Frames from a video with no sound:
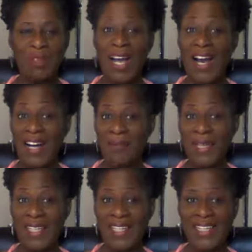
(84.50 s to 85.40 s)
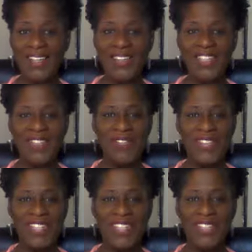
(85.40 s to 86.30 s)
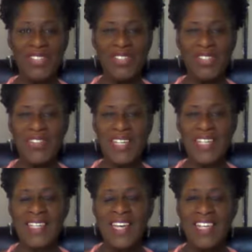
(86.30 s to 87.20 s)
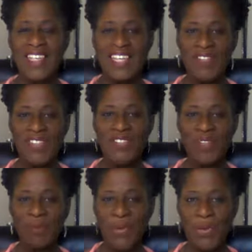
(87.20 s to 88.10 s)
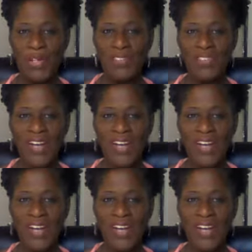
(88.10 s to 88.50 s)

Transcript: commenting on the videos and giving support.